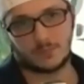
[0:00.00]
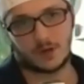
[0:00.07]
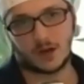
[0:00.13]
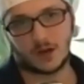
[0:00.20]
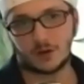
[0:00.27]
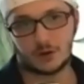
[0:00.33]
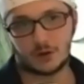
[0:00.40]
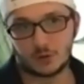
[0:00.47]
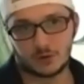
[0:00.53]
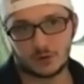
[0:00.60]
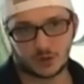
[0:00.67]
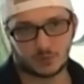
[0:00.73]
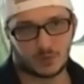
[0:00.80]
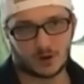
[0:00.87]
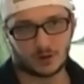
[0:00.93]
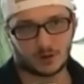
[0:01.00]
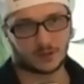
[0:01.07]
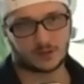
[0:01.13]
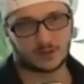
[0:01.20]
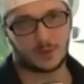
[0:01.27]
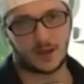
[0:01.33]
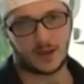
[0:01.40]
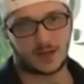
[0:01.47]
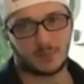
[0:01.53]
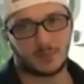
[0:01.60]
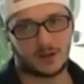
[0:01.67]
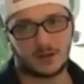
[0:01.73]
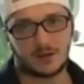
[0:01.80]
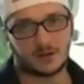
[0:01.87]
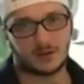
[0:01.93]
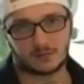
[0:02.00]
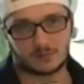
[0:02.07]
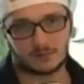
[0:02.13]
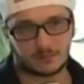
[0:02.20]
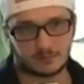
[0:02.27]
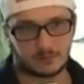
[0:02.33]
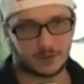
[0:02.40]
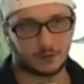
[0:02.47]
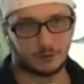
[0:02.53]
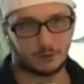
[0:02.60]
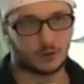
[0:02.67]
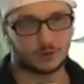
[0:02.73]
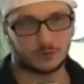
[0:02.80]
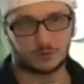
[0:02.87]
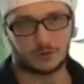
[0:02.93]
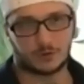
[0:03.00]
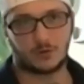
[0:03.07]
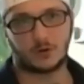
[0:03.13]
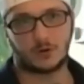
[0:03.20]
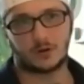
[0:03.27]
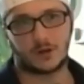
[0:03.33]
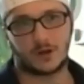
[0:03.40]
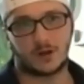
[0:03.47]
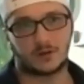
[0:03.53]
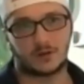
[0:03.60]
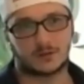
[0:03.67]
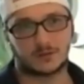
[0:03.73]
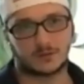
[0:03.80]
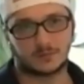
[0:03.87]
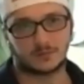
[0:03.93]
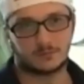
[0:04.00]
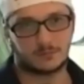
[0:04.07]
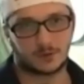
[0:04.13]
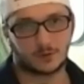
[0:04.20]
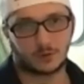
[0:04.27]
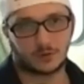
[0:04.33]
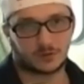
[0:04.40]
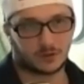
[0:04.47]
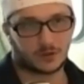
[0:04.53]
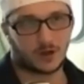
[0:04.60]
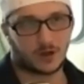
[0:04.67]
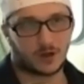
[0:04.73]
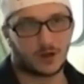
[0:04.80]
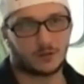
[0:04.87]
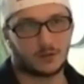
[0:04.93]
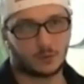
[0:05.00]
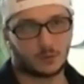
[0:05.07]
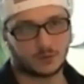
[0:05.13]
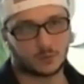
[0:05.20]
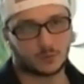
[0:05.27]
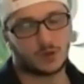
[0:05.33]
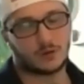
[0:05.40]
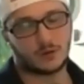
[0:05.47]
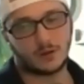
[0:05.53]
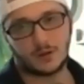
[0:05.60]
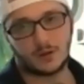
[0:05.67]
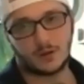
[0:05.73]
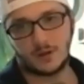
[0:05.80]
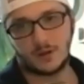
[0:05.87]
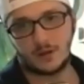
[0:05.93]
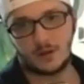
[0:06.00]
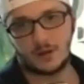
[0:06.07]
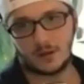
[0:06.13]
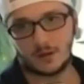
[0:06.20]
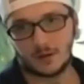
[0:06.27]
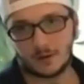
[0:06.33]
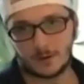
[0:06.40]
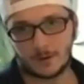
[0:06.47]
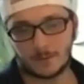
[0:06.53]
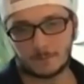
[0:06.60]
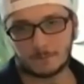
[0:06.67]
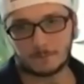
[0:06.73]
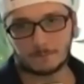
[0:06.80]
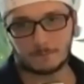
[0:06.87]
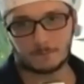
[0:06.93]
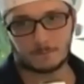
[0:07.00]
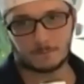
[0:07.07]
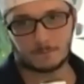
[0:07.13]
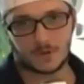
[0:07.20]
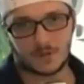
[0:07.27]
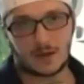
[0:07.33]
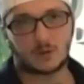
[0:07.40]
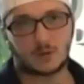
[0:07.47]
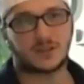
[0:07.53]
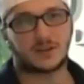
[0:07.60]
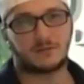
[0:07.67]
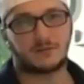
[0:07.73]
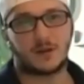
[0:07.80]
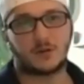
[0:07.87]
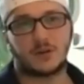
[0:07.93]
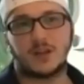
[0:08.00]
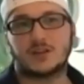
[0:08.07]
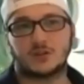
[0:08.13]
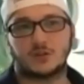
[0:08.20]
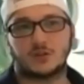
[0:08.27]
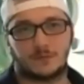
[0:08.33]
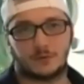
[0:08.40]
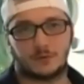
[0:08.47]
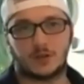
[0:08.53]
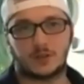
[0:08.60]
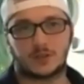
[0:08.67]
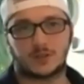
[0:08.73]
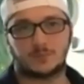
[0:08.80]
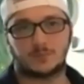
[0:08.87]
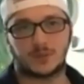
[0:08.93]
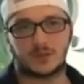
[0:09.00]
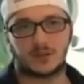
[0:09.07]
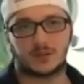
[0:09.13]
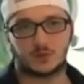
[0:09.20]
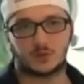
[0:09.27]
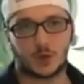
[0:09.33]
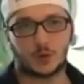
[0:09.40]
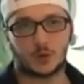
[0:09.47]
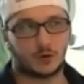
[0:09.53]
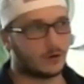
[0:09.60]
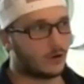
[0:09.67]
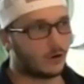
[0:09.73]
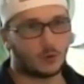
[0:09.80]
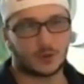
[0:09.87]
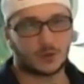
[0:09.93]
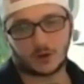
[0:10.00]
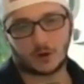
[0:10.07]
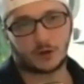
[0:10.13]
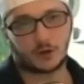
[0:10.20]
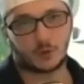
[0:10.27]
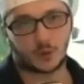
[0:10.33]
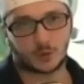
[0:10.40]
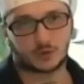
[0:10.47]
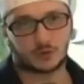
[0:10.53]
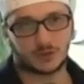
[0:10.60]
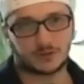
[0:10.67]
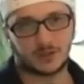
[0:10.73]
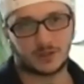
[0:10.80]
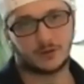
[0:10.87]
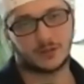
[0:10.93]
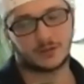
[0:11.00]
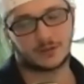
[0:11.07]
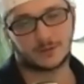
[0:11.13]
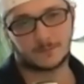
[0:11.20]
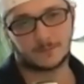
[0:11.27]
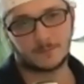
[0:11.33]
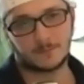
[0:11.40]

I knew the Shema like the back of my hand. Hear, O Israel, the Lord our God is the Lord is our God, the Lord is one. Um, and that was like foundational for us because we were always arguing with Trinitarians.